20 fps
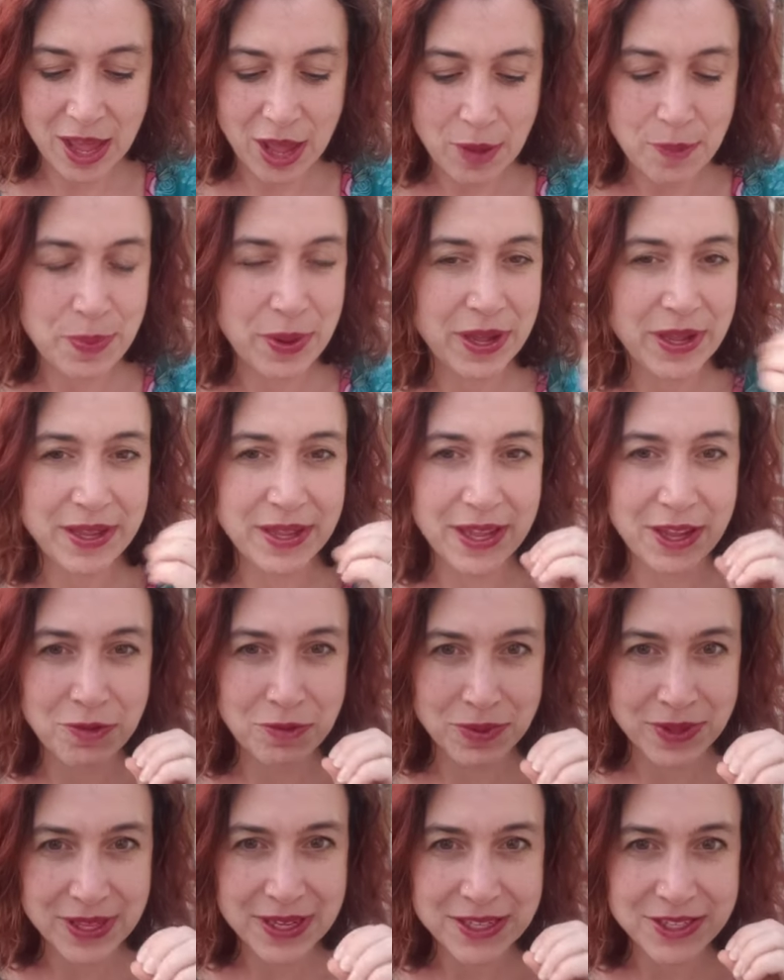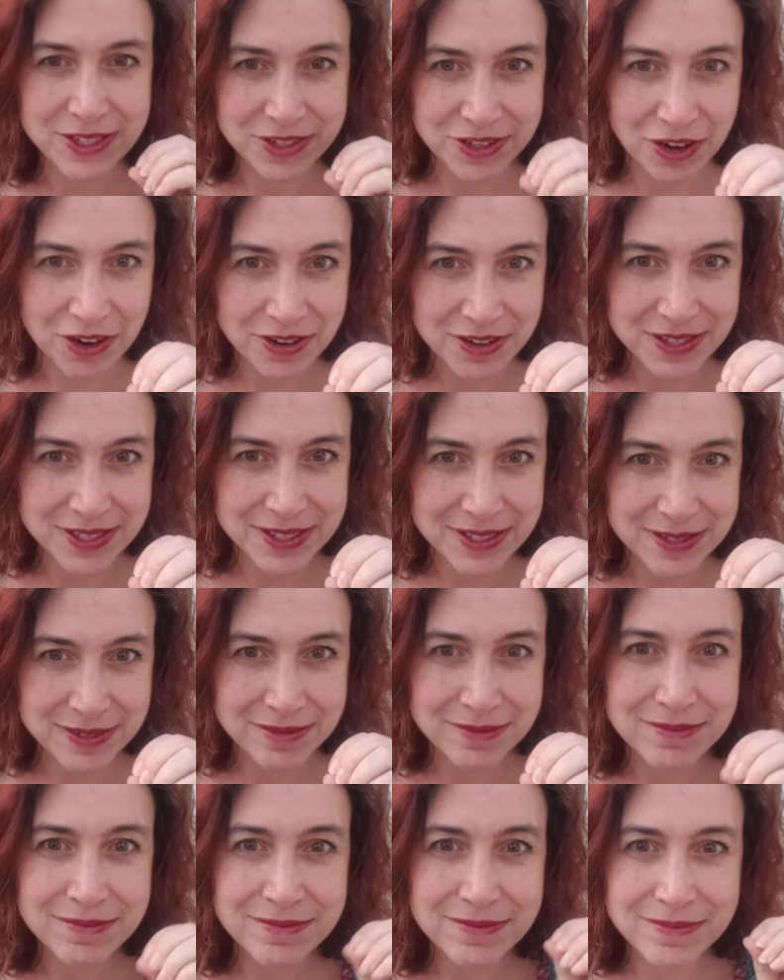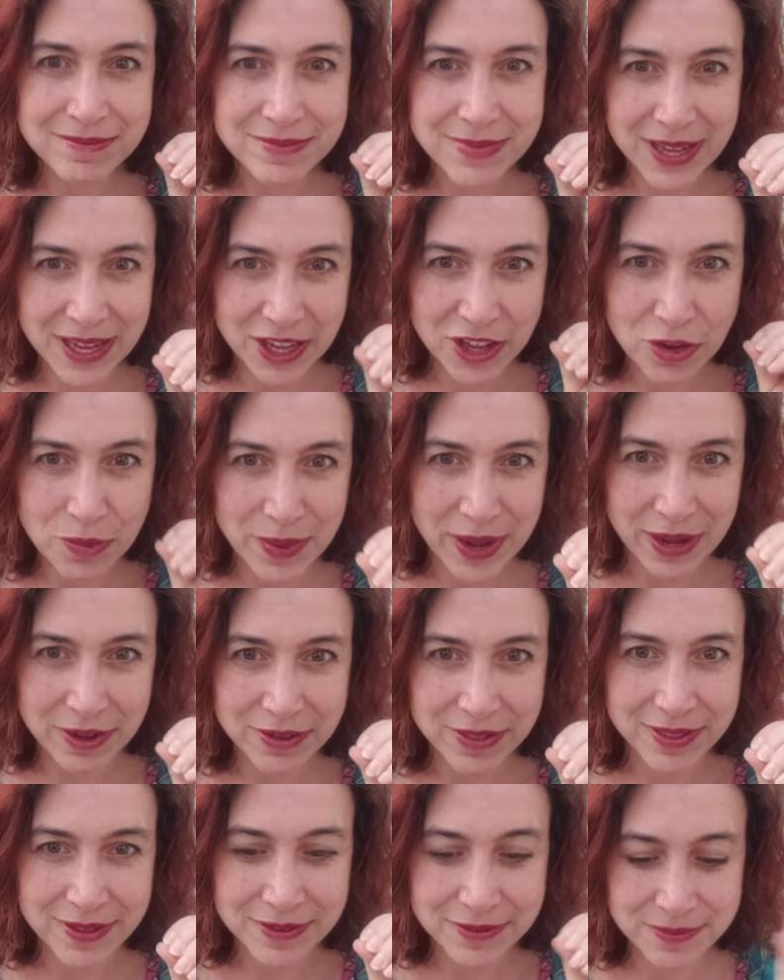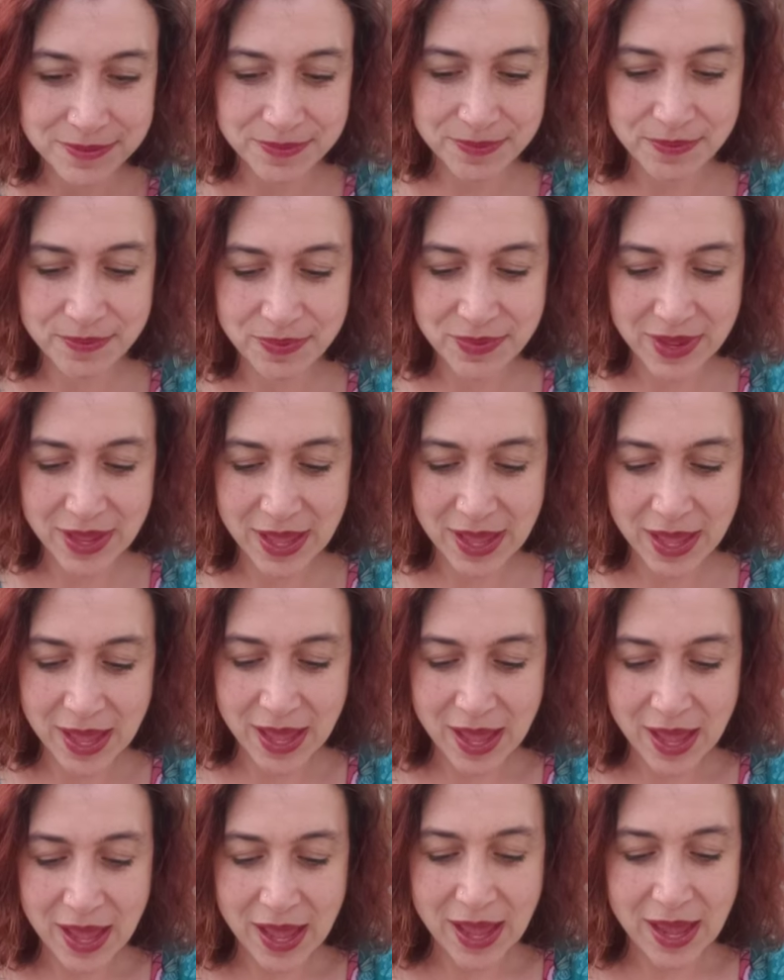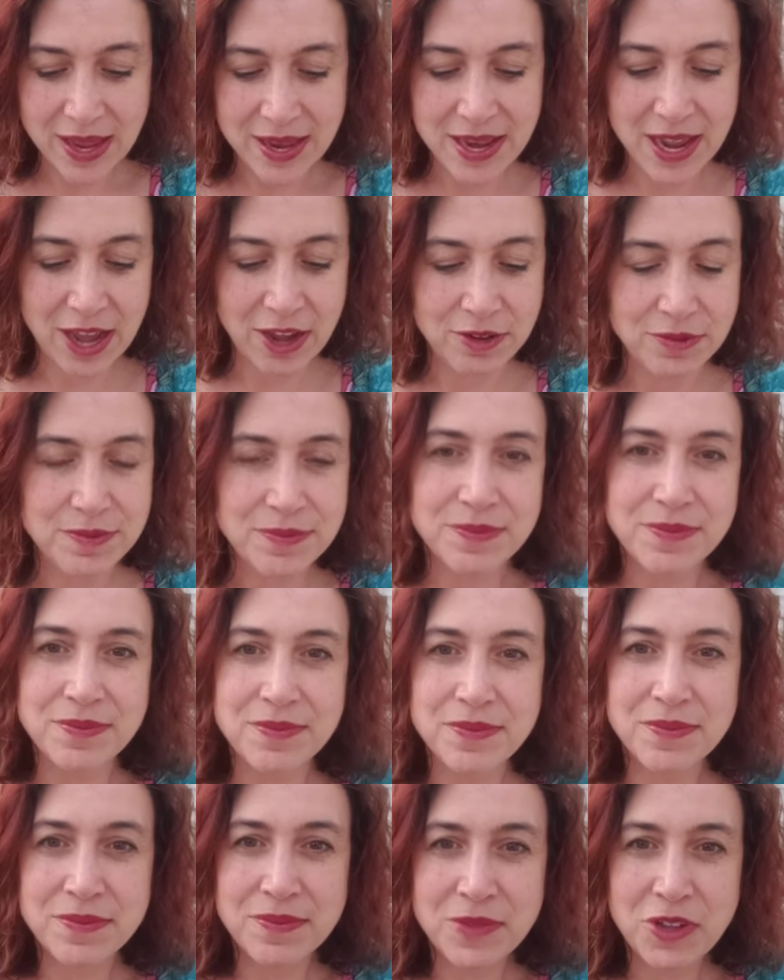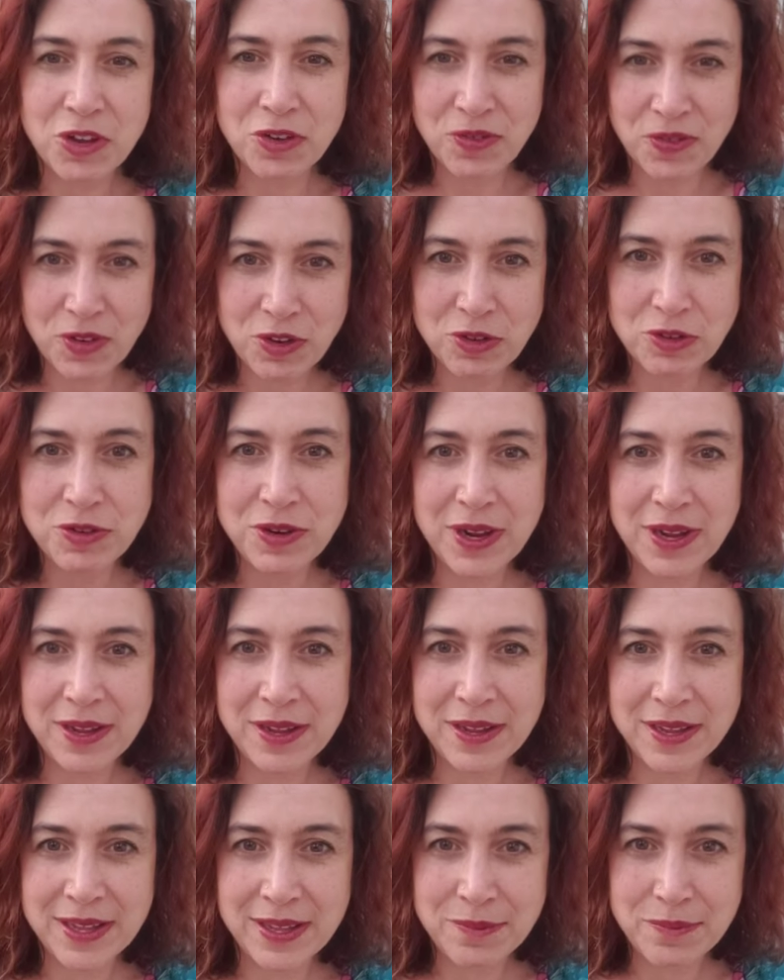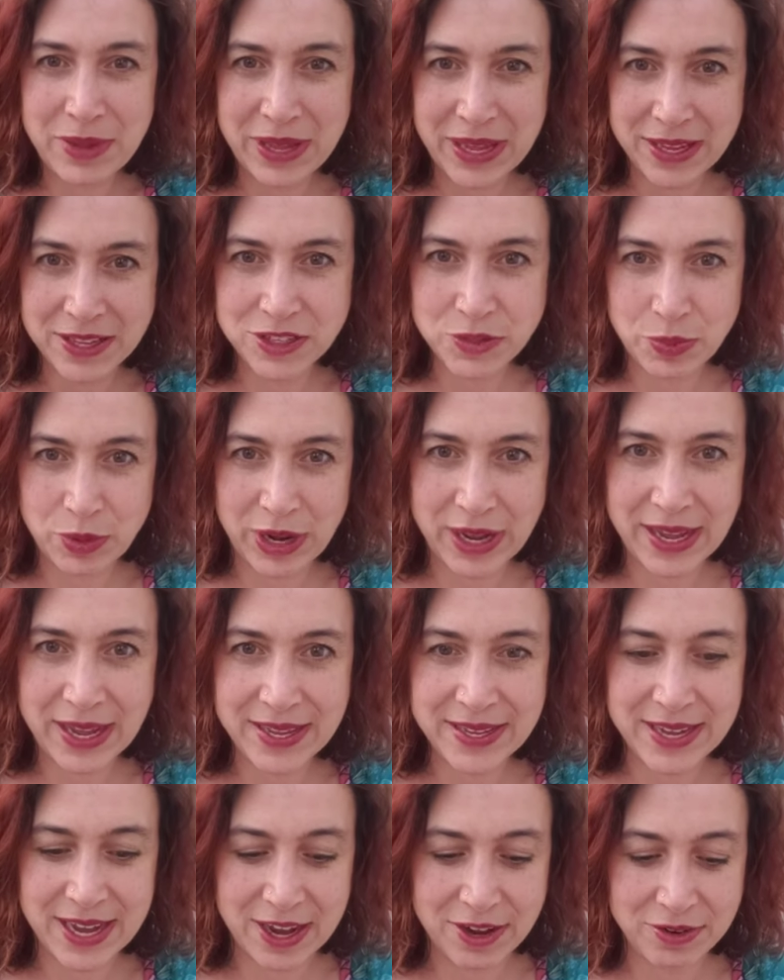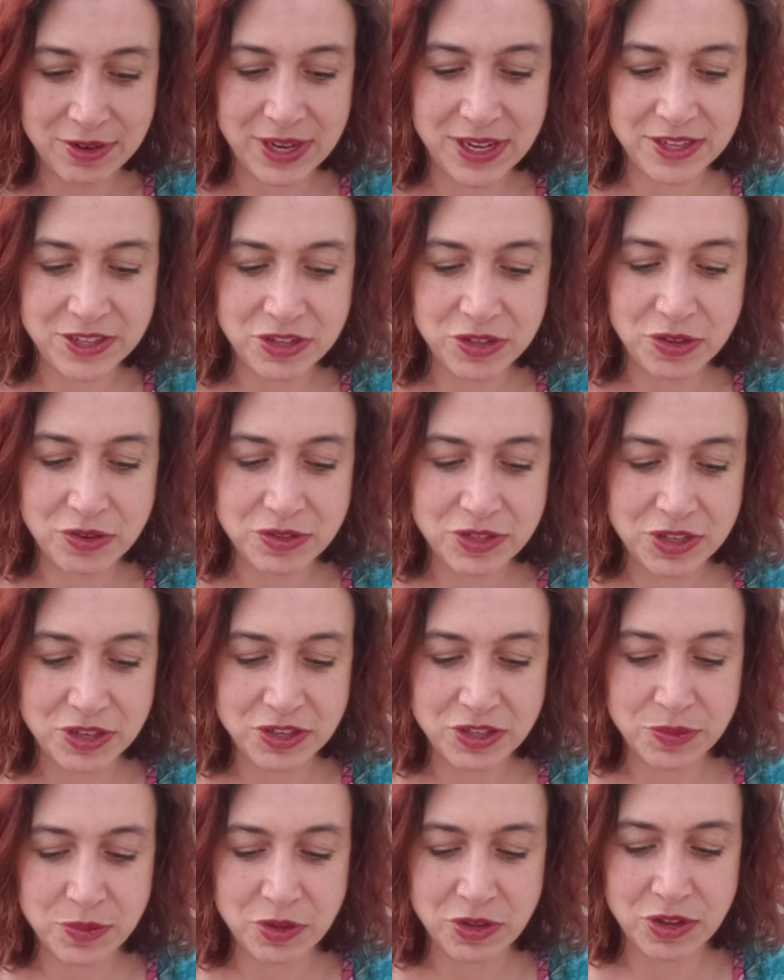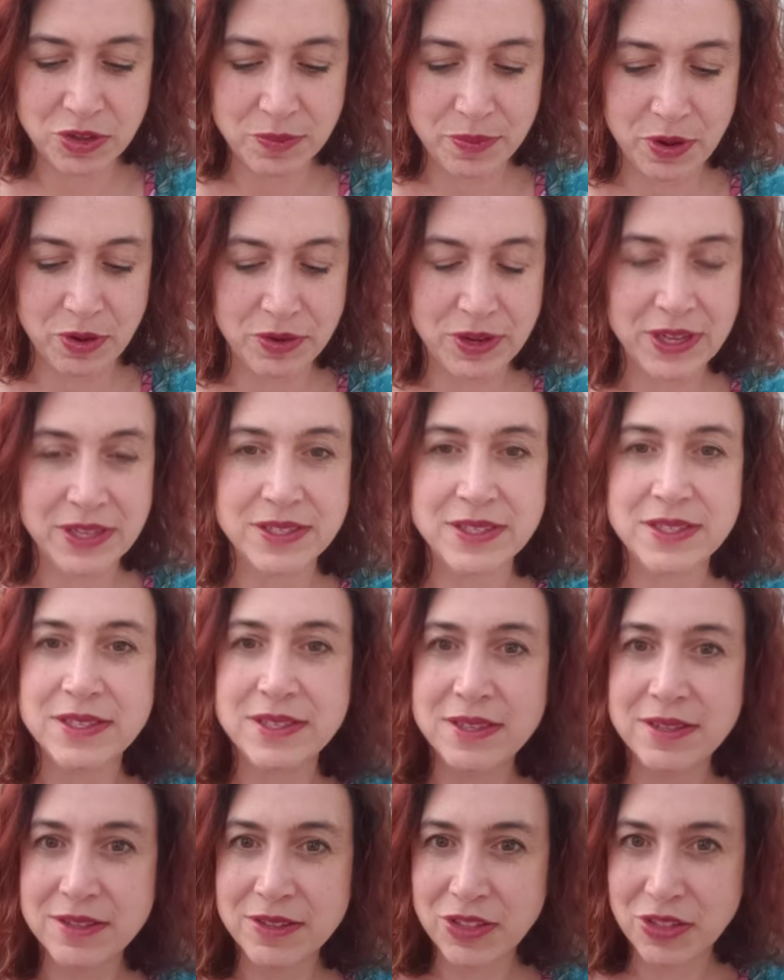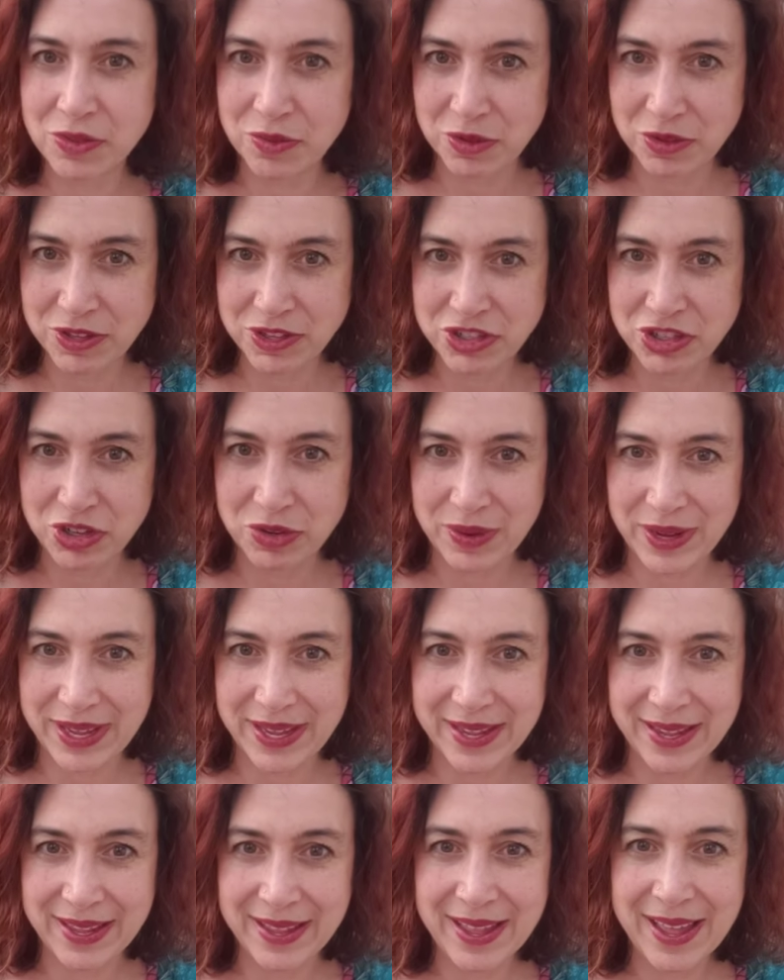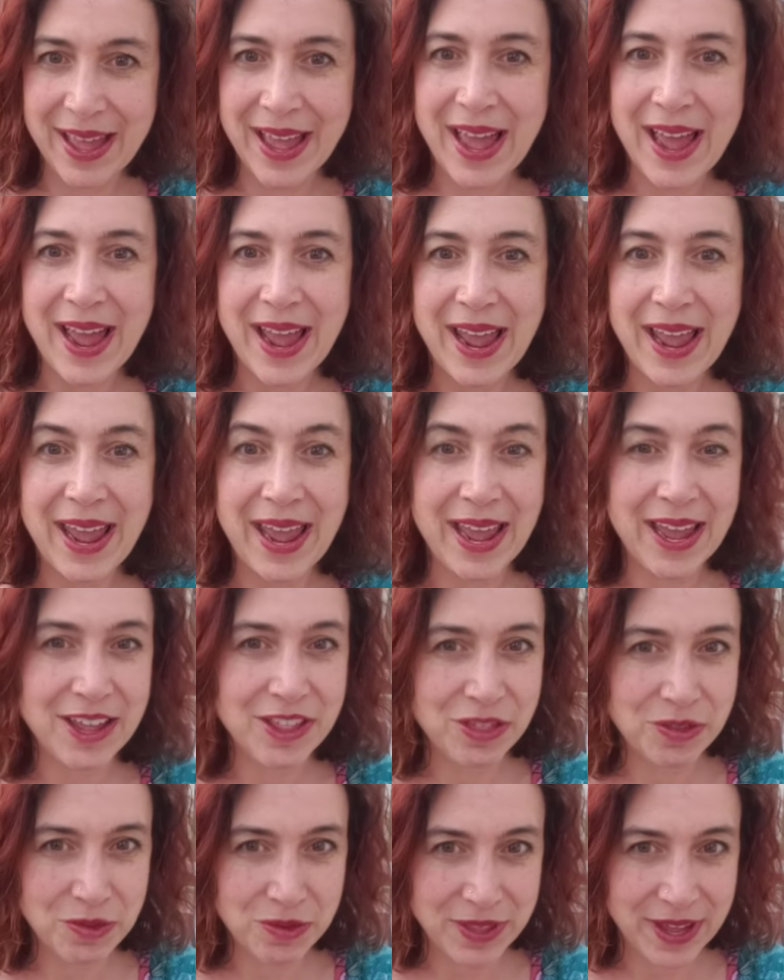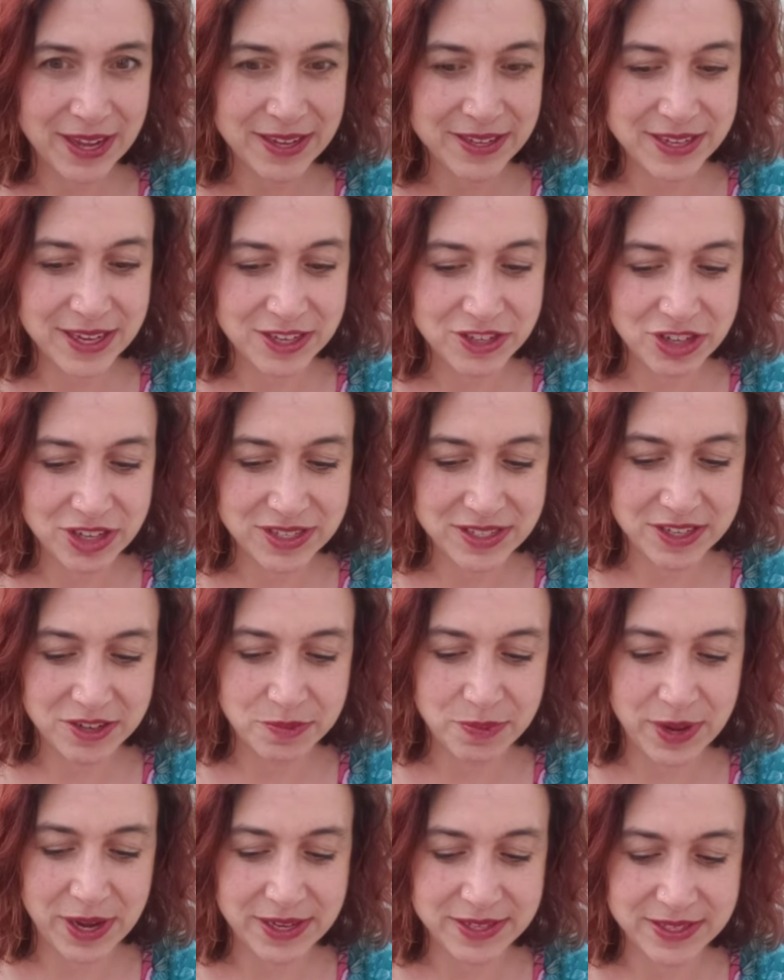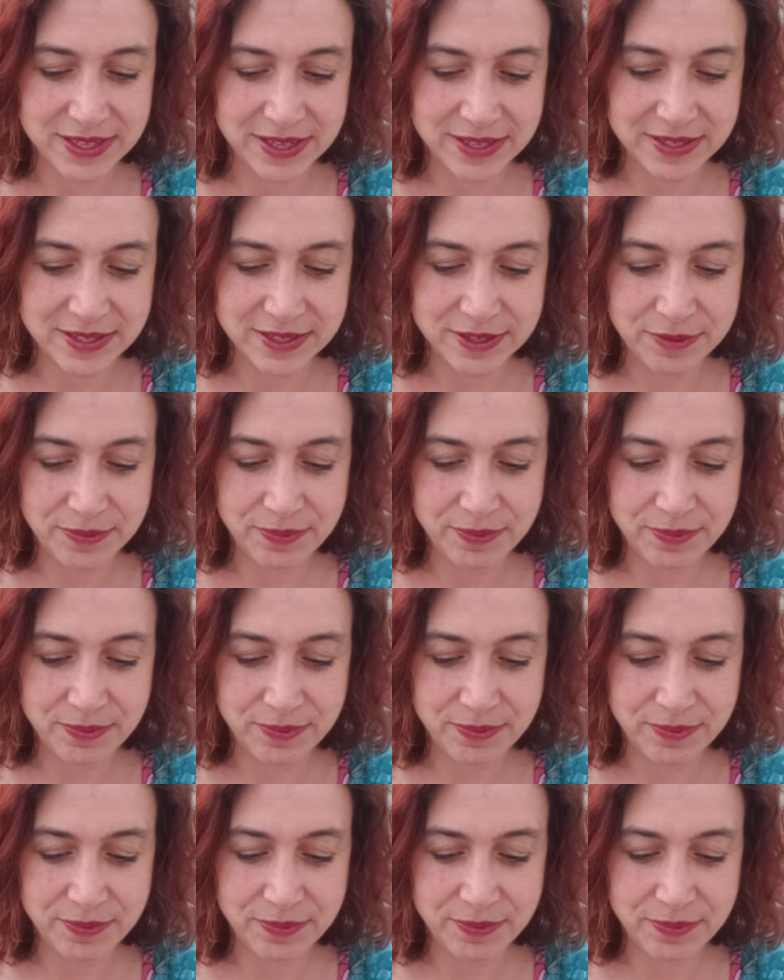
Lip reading: but it really starts in your mouth. Now, your food begins breaking down into those usable components through the chewing and through that digestive process.